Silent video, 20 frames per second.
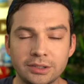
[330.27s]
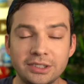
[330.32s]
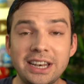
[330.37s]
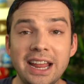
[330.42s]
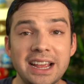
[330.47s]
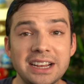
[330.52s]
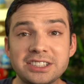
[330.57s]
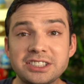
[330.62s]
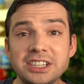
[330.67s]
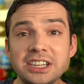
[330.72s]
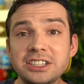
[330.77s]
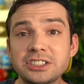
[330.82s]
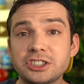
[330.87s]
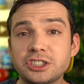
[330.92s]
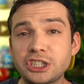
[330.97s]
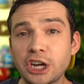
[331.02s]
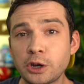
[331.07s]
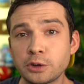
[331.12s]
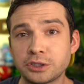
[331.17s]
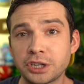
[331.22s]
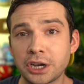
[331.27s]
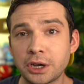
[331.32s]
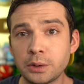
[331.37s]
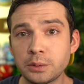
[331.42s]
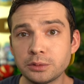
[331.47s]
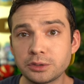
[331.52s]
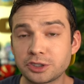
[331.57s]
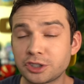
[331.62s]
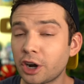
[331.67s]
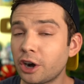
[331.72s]
Next is Johto,
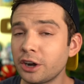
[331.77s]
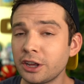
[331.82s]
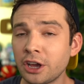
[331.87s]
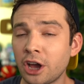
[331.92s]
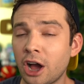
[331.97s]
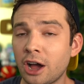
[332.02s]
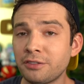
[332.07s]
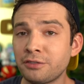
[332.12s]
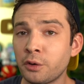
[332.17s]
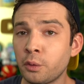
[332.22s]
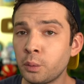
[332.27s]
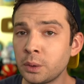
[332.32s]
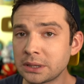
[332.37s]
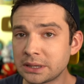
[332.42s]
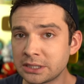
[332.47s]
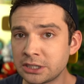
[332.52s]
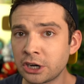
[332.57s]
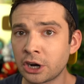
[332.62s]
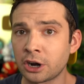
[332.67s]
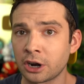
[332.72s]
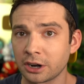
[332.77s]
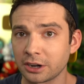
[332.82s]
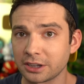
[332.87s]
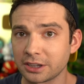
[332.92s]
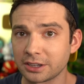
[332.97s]
starting off with Dark.